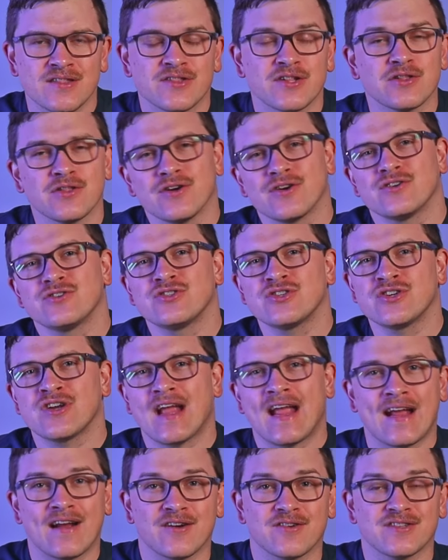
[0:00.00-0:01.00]
The larger
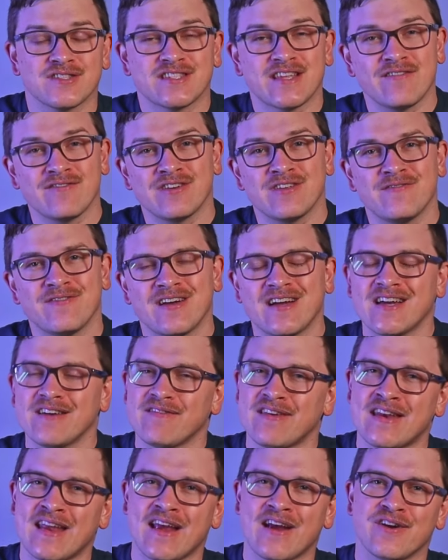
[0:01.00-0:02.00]
Air75
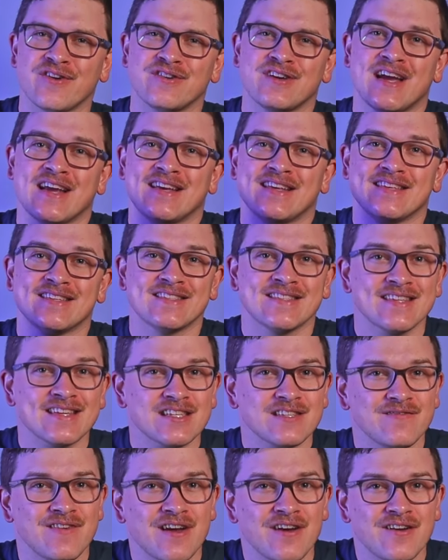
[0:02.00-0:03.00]
and
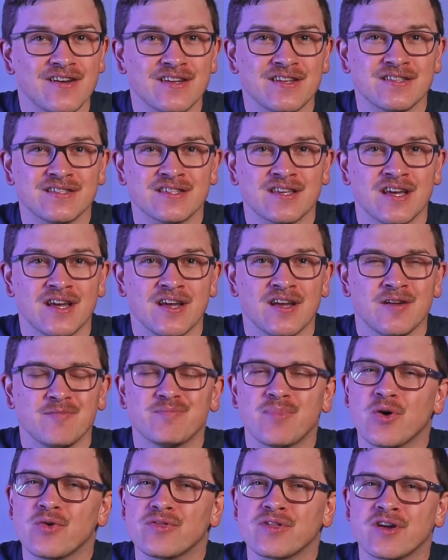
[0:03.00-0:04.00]
Air96 variants
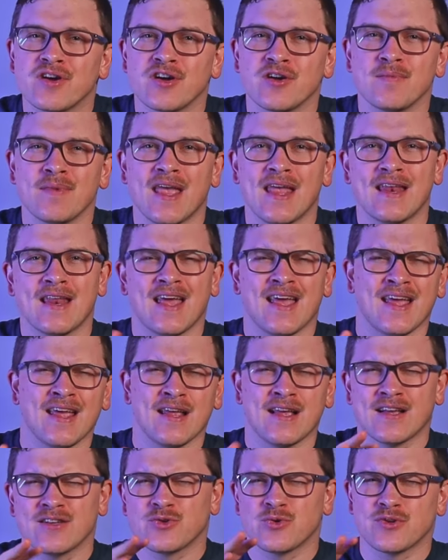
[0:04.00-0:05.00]
both come in
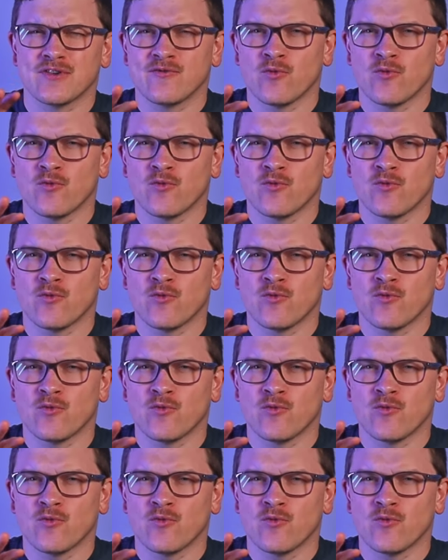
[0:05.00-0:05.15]
a sort